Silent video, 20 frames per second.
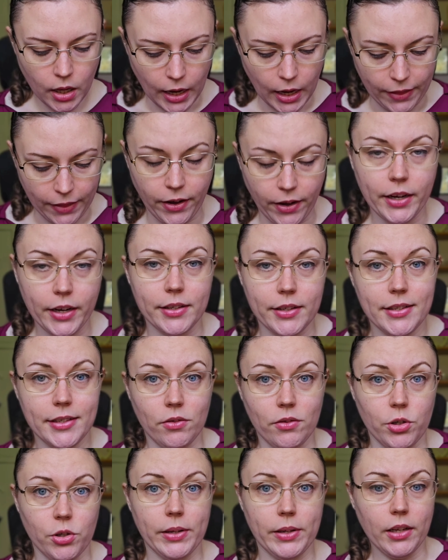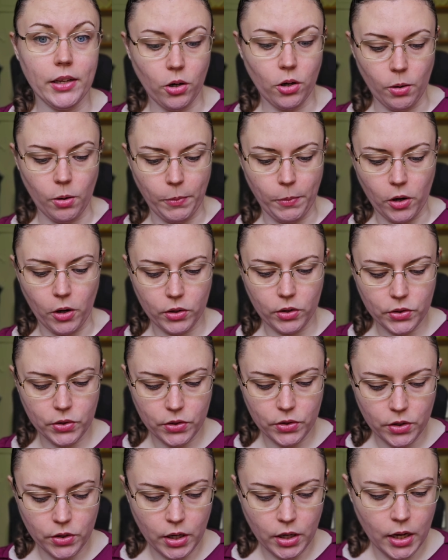and that I could still do in the colour blocks.
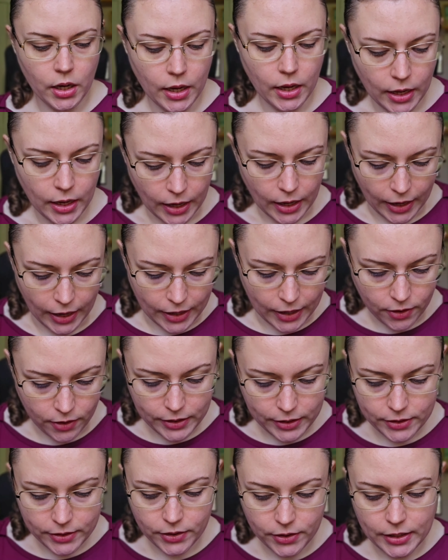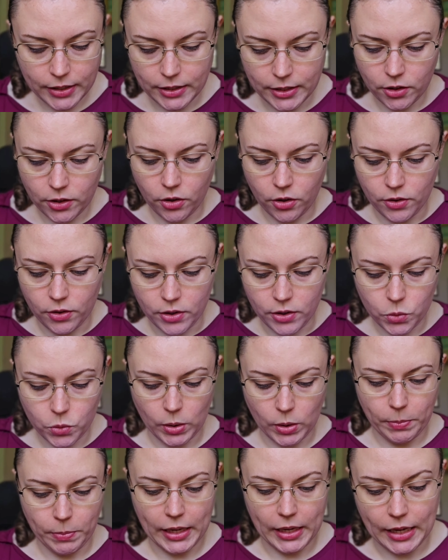And I decided on the
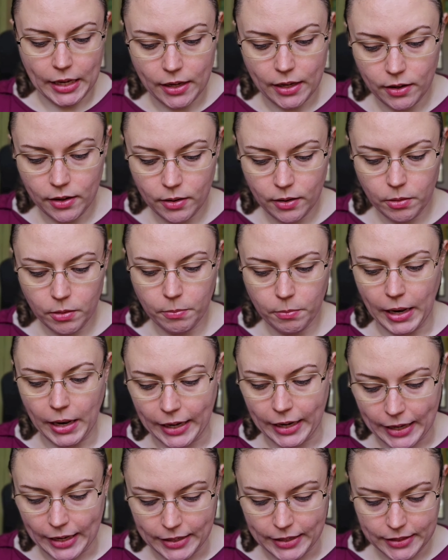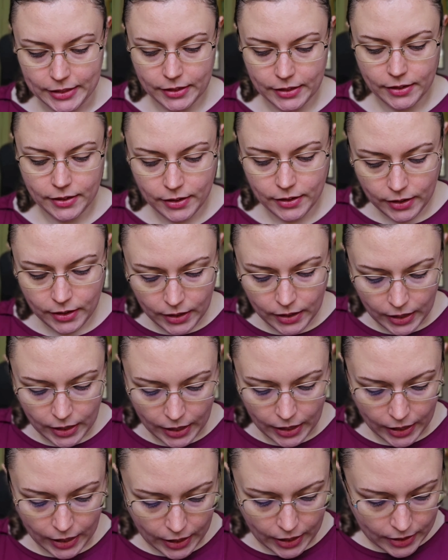Sweet Pea blanket.
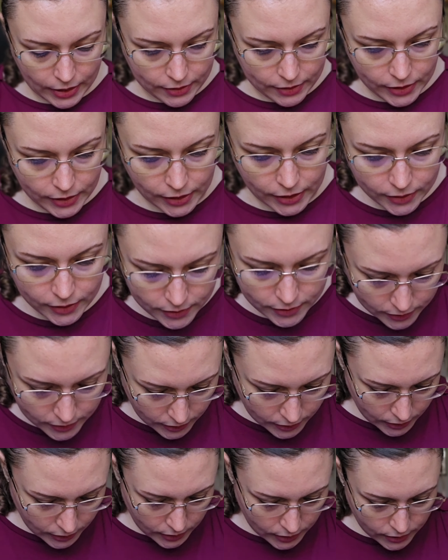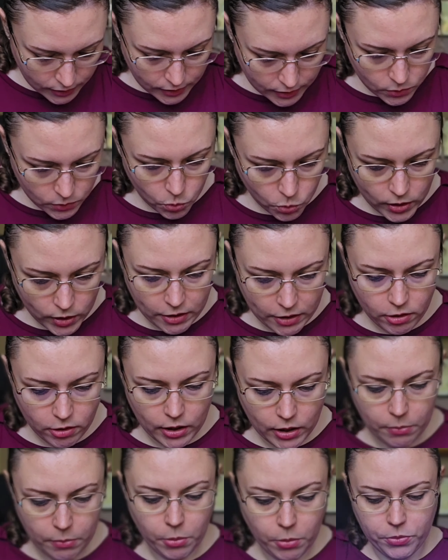And this is where I
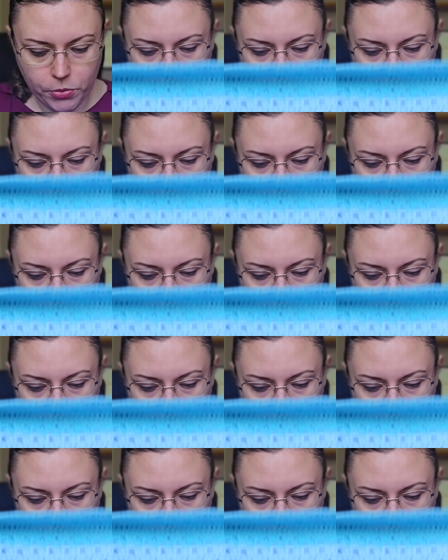am up